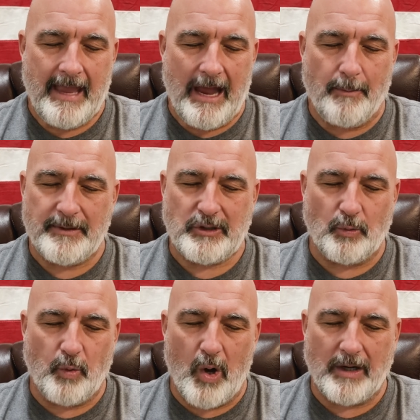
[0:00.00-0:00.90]
Help us to
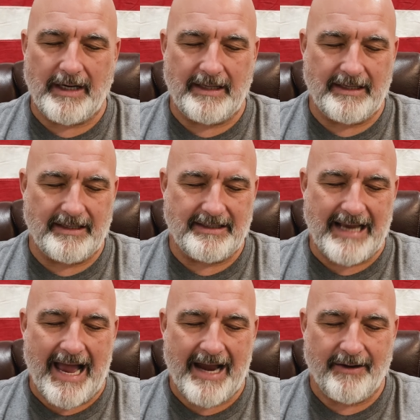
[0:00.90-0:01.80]
walk in the
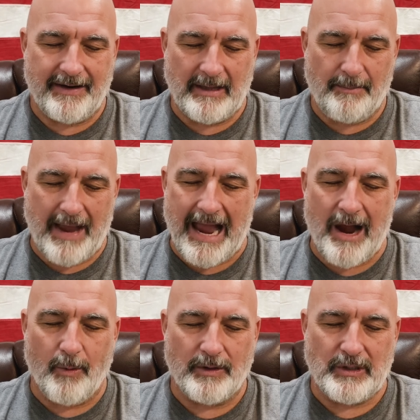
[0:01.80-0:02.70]
desire and the
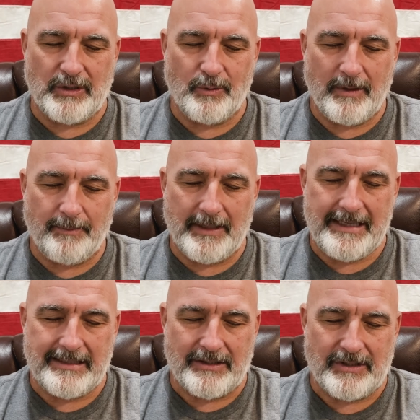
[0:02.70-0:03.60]
power to do what
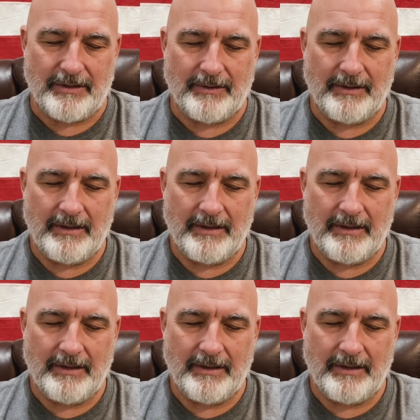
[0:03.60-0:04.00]
pleases you.